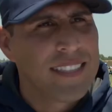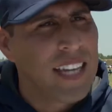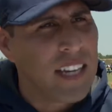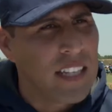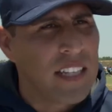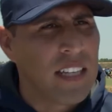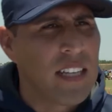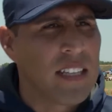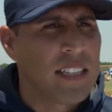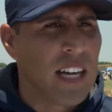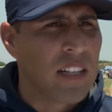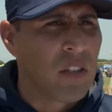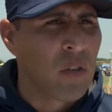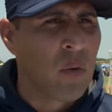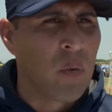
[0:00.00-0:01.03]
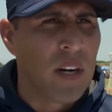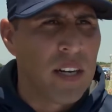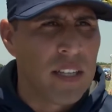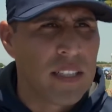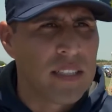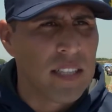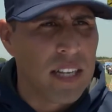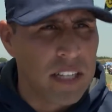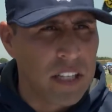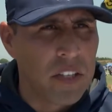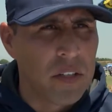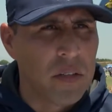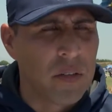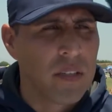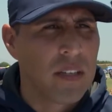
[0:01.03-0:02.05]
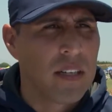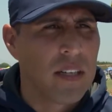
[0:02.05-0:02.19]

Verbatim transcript: Technique, tactical awareness, IQ.